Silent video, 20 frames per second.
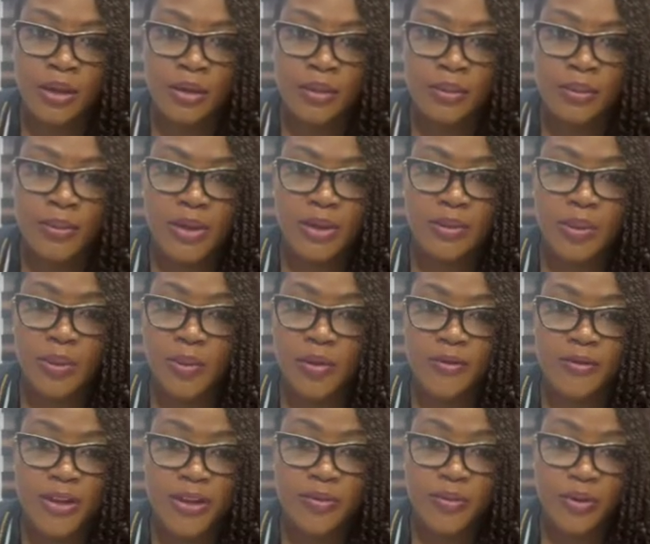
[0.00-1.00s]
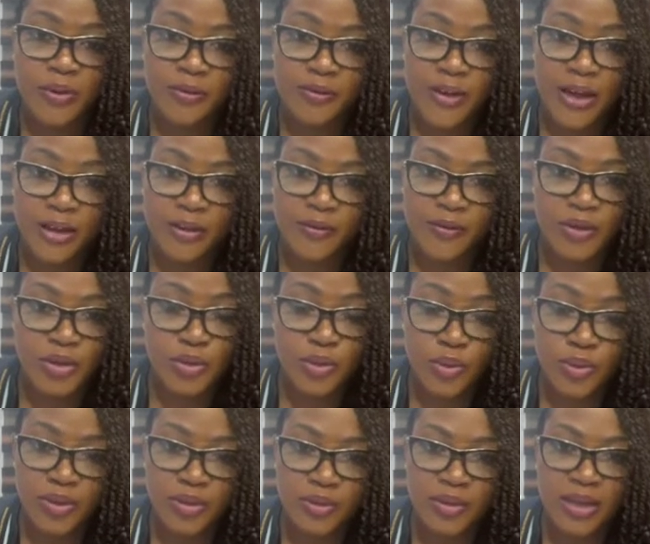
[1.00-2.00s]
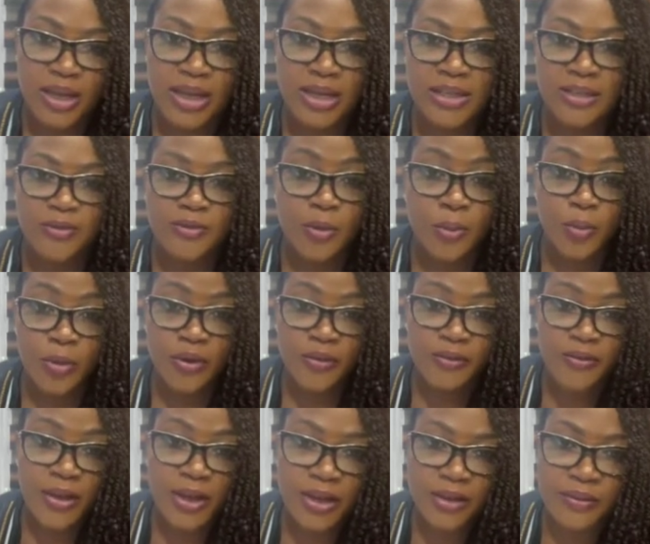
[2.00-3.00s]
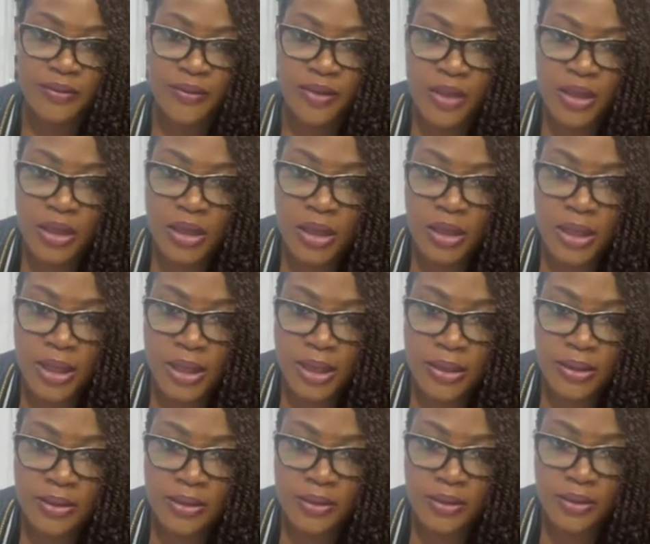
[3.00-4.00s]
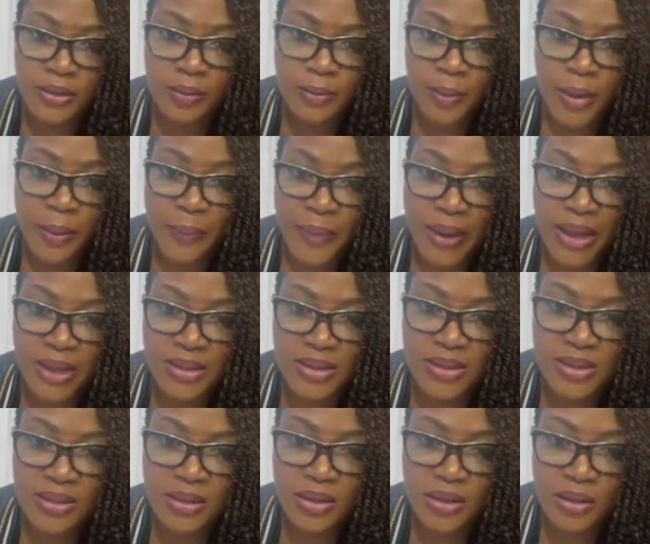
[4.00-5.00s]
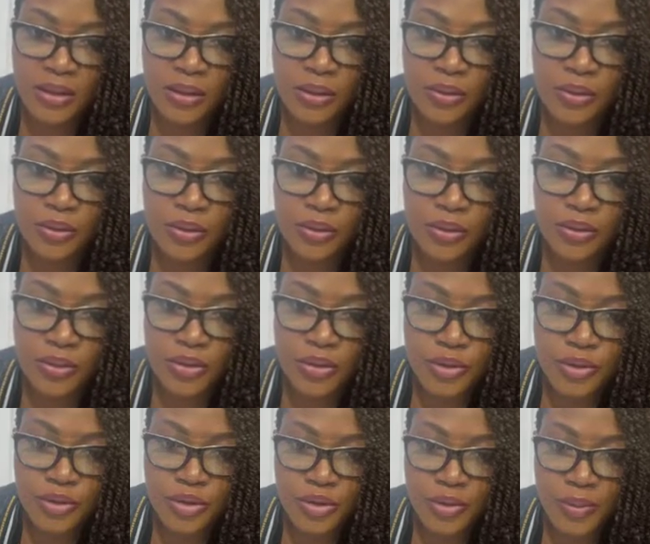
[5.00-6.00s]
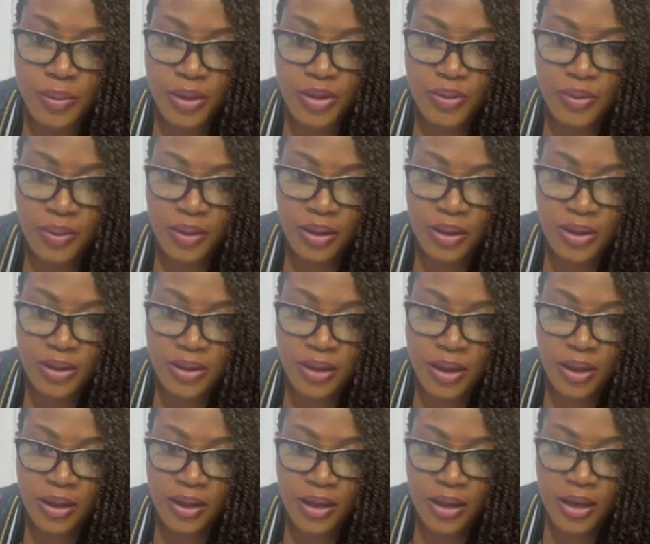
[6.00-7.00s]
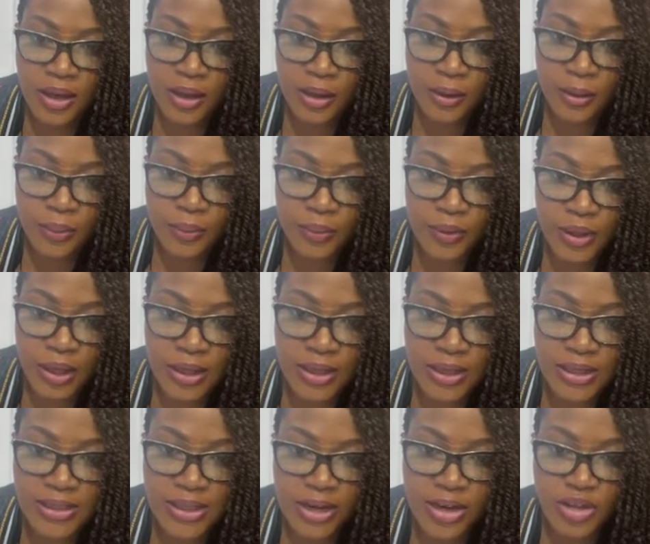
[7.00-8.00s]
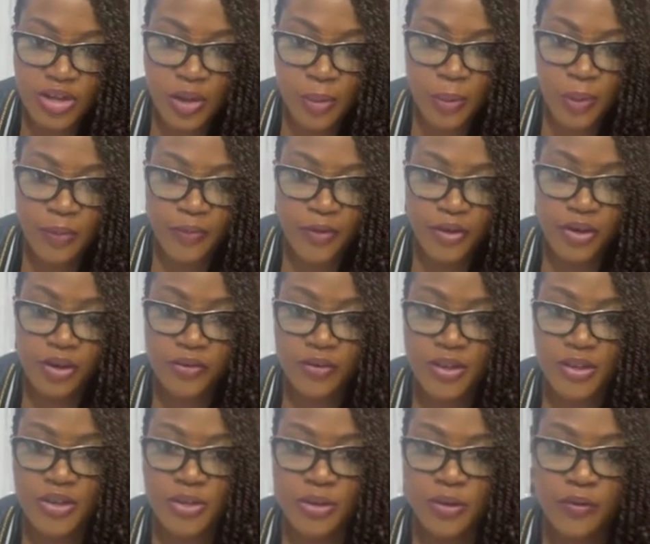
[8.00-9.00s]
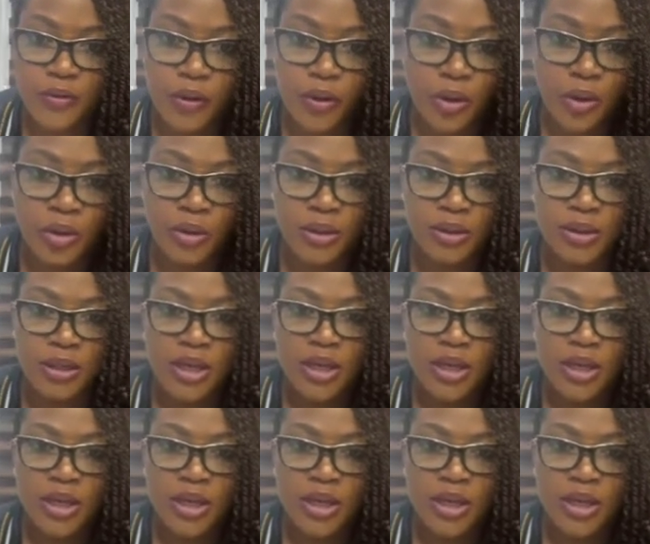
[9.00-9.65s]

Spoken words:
minimum of 5.5 in total and 4.5 in per band, you know. So just make sure it's there. Then is there a top up for University of Hull?